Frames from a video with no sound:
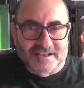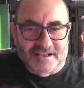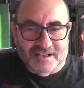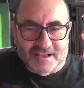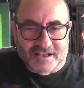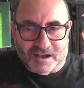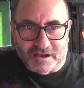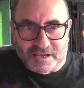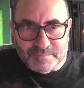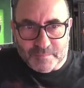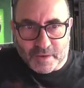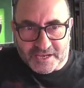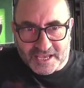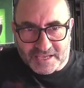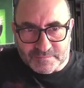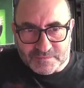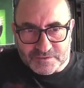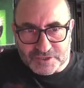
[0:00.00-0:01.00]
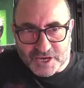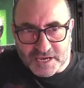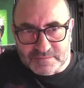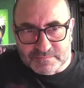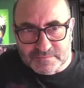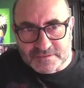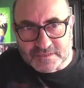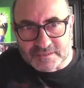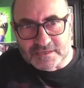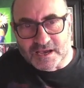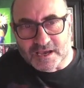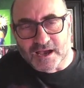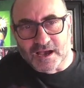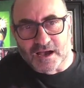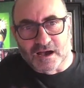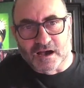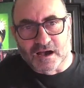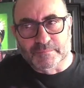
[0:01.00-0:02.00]
Hi, my name's James.
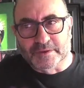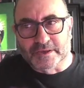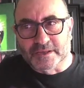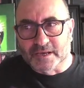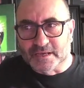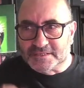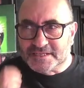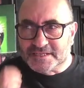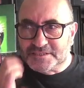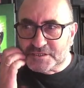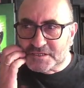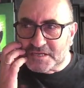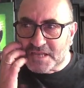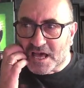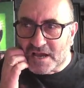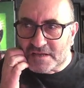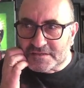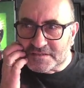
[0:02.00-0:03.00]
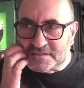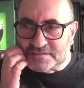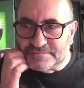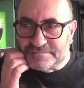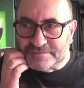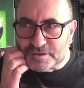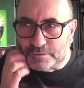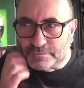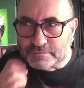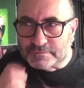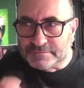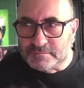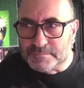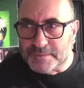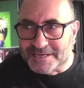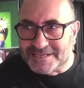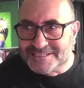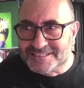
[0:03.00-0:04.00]
I'm a digital artist and photographer
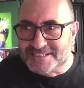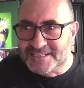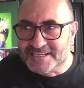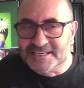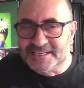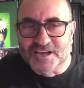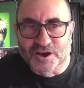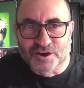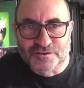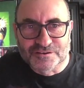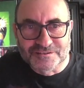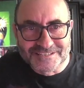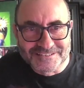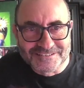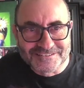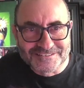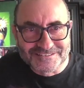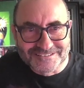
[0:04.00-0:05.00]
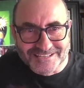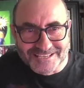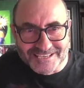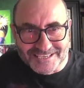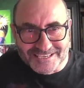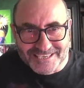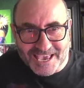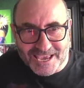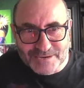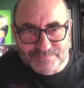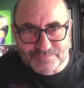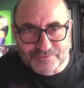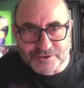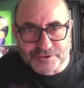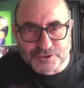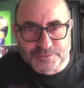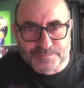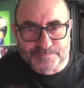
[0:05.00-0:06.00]
based in Huntingdon near
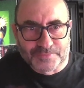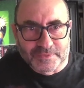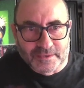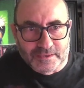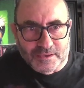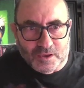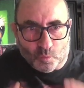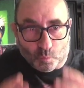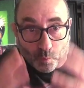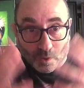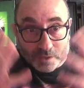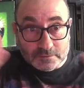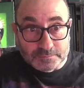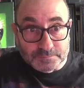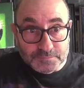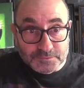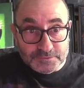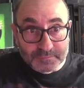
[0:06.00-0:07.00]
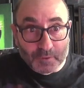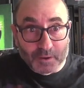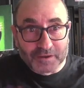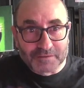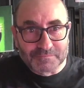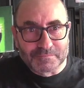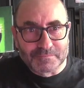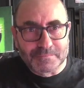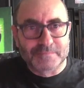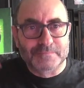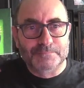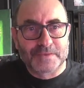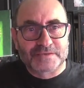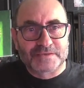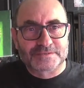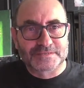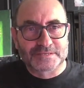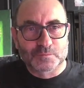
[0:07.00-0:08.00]
Cambridge. Welcome to my
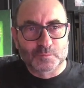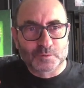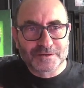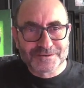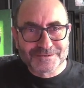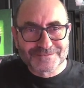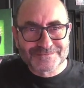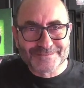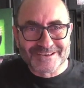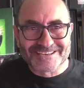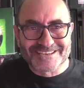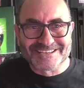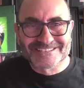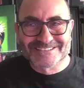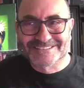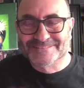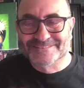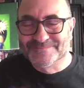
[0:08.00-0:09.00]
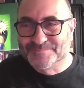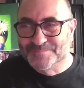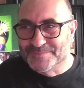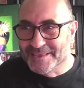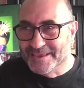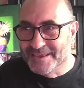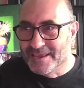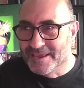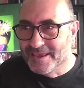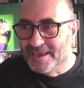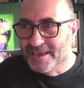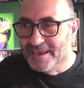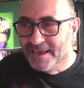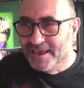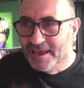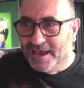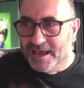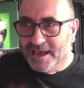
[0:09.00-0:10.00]
messy workspace.
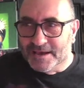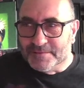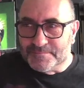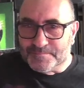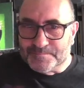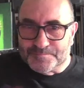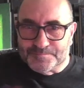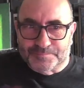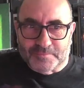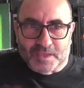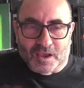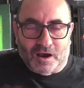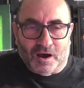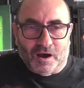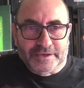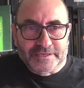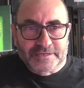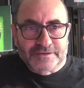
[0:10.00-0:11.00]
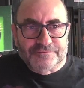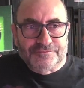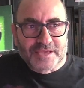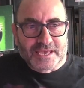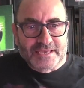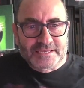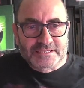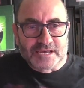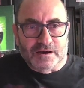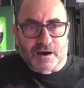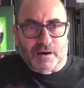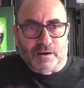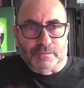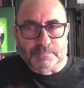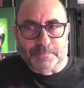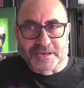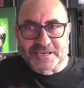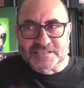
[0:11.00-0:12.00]
I create art
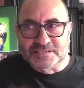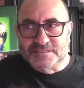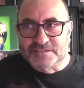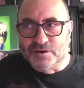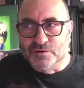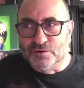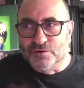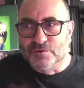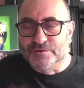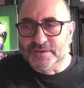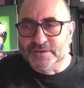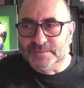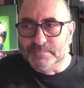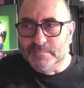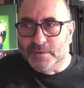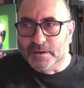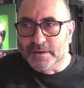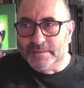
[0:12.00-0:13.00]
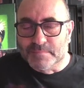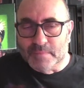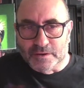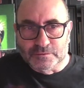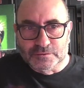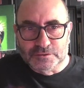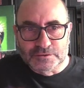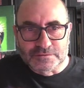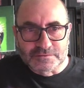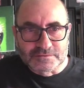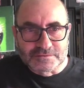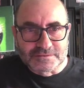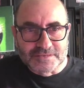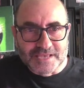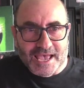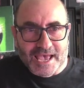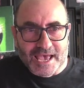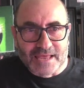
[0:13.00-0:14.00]
based on my emotions
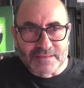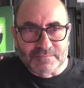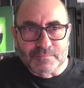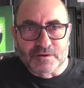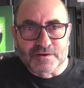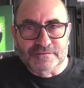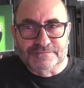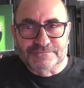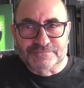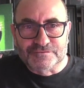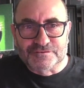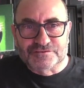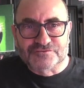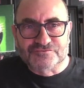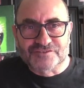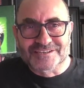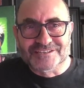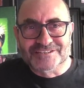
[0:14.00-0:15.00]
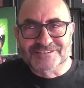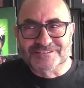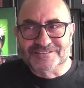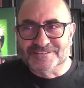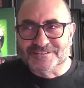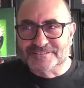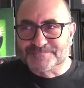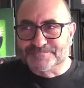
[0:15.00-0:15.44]
and my frustrations.